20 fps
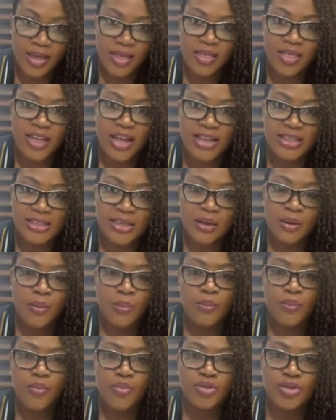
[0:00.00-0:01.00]
that
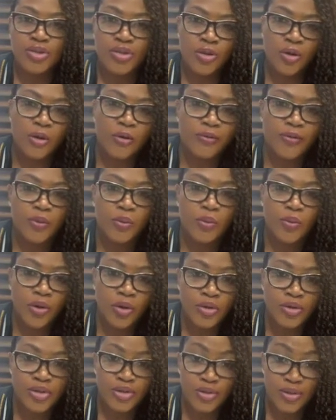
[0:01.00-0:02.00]
most of the
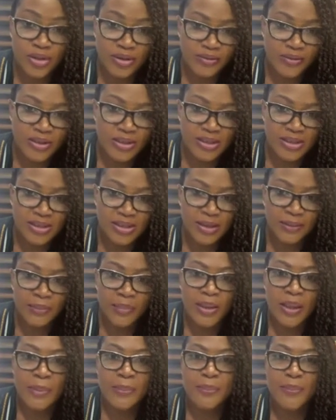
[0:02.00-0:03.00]
world's university
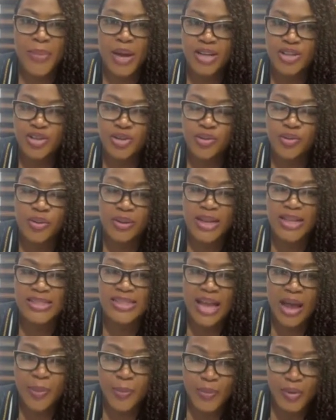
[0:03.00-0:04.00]
matriculate
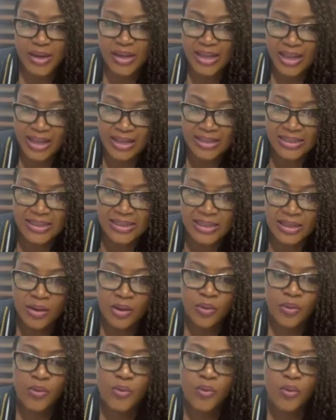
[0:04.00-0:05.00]
applicants
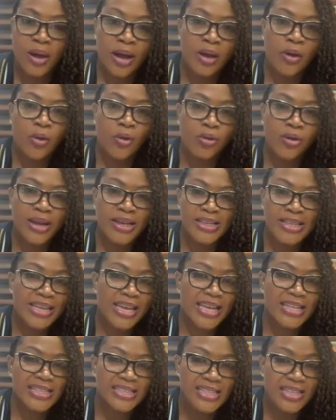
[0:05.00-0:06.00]
who are already
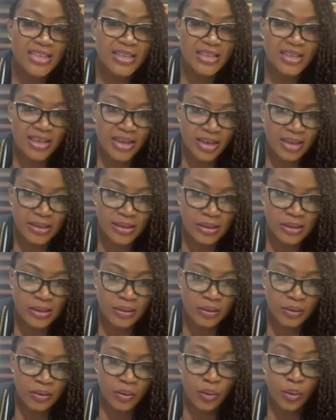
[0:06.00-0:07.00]
18 years
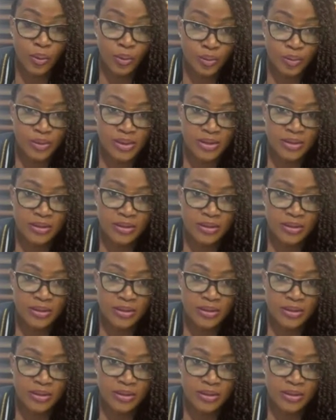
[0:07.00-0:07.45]
old.